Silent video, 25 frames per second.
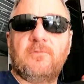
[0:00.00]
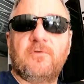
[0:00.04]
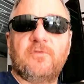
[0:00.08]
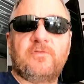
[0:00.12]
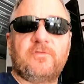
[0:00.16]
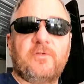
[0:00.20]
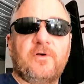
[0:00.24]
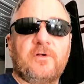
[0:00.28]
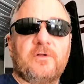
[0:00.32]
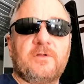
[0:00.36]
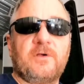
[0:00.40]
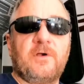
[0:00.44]
We'll
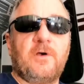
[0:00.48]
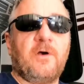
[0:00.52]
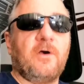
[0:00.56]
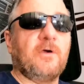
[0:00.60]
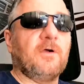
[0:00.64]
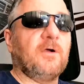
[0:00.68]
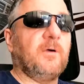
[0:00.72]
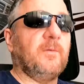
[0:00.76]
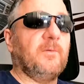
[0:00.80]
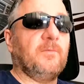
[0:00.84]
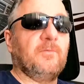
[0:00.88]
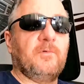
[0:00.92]
start the
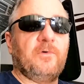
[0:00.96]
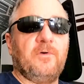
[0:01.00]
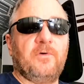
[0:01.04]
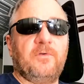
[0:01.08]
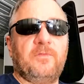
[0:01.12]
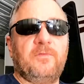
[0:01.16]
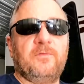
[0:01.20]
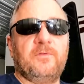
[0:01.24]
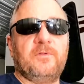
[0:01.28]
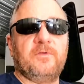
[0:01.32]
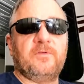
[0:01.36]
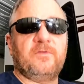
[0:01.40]
car up and we'll go
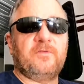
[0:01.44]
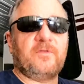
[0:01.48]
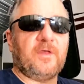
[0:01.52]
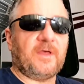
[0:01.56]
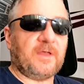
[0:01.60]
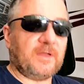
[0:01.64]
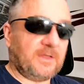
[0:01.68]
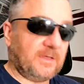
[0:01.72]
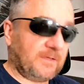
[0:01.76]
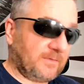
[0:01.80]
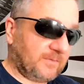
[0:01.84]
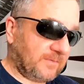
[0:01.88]
through the
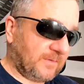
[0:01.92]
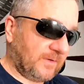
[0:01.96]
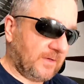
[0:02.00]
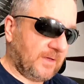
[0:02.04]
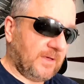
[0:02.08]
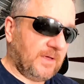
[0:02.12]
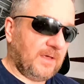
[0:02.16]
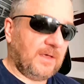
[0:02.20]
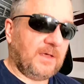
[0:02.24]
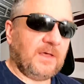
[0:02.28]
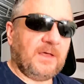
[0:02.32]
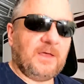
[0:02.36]
settings
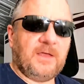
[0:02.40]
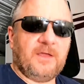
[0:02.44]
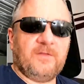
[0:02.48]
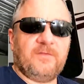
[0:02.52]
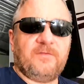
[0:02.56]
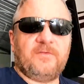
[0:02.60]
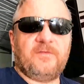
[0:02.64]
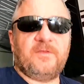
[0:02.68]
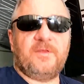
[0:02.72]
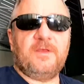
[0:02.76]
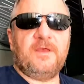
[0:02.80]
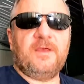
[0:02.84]
and
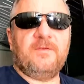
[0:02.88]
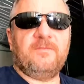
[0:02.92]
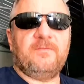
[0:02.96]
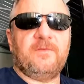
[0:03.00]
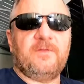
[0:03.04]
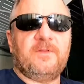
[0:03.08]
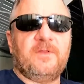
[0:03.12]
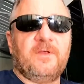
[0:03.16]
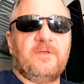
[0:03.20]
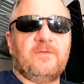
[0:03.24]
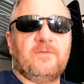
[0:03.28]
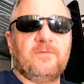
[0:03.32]
see if
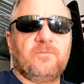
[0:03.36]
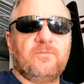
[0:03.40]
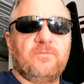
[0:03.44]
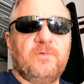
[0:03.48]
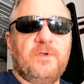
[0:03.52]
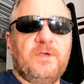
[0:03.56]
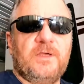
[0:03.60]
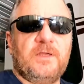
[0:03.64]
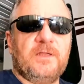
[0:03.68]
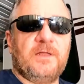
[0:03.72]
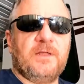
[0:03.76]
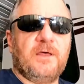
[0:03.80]
it doesn't
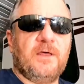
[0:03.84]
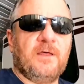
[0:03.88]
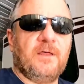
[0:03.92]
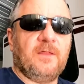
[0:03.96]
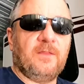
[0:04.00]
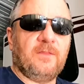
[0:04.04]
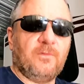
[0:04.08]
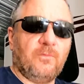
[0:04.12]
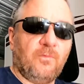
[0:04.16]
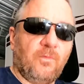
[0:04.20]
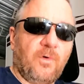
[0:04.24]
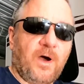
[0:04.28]
read
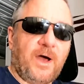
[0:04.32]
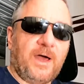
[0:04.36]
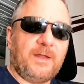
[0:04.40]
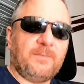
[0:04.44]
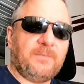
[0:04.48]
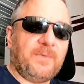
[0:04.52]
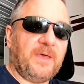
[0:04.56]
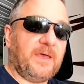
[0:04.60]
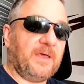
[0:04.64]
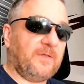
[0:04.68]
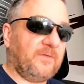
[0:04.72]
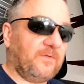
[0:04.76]
the
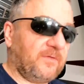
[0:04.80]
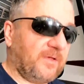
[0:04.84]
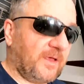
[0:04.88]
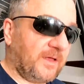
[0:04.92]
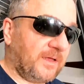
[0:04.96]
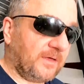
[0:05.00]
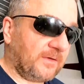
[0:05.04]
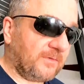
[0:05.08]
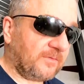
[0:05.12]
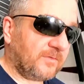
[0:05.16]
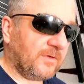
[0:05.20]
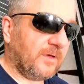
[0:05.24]
wideband
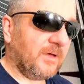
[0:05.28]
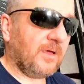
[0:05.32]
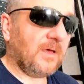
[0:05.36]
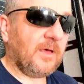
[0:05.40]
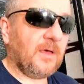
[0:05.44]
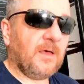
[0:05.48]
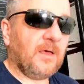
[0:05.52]
settings.